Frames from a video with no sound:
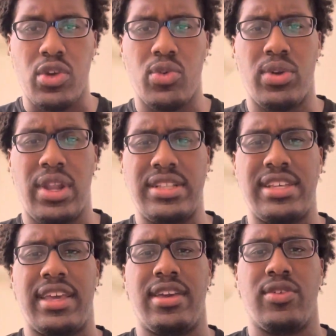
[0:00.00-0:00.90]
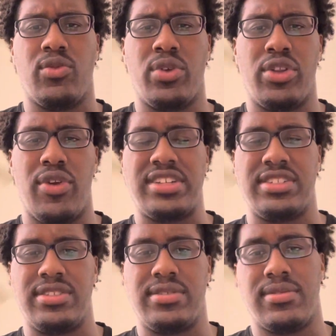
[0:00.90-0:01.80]
when I take
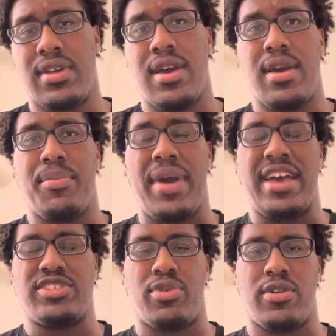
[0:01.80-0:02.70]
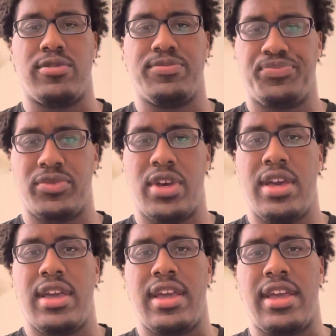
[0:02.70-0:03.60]
redirection pass pro
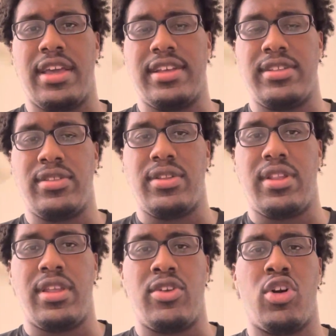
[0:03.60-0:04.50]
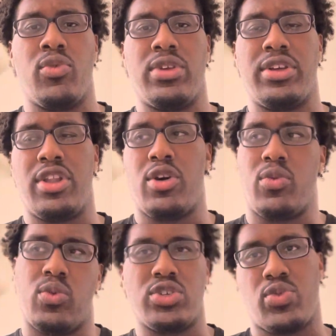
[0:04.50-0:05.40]
and you don't really know
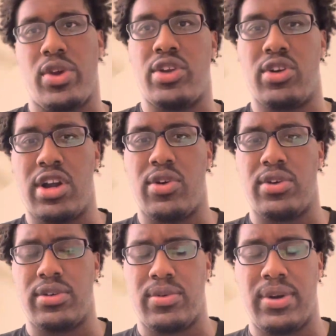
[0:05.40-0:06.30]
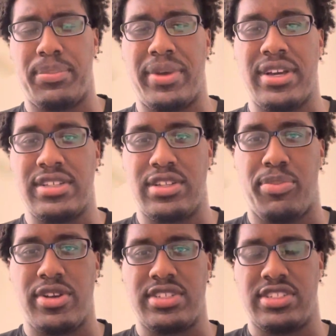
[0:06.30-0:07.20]
which way you're gonna go well, because the
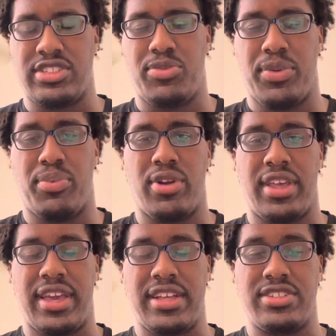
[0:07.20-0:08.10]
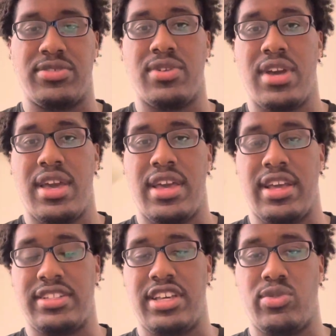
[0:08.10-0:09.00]
person is gonna be pointing at you
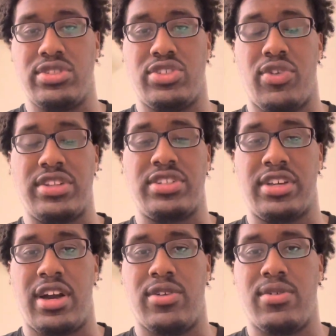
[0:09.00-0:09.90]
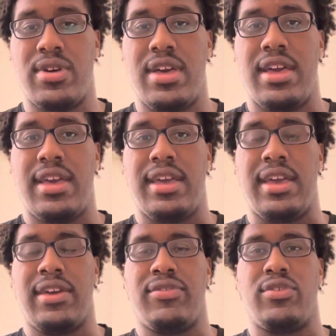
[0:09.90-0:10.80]
and tell you which direction to go.
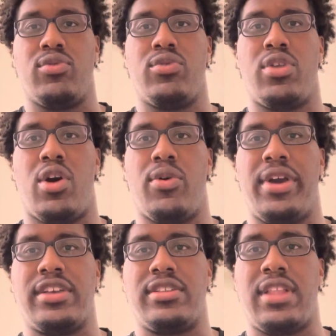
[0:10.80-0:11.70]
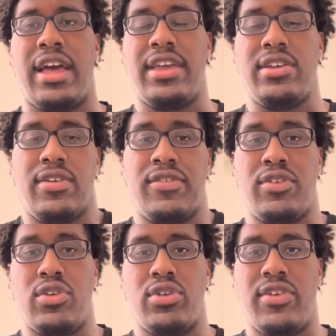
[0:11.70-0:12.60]
If you don't if
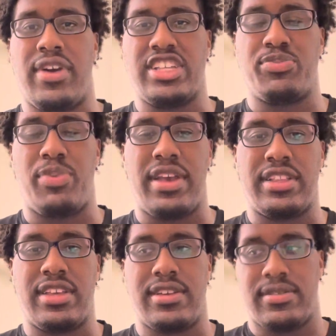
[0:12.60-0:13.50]
you don't never expect it,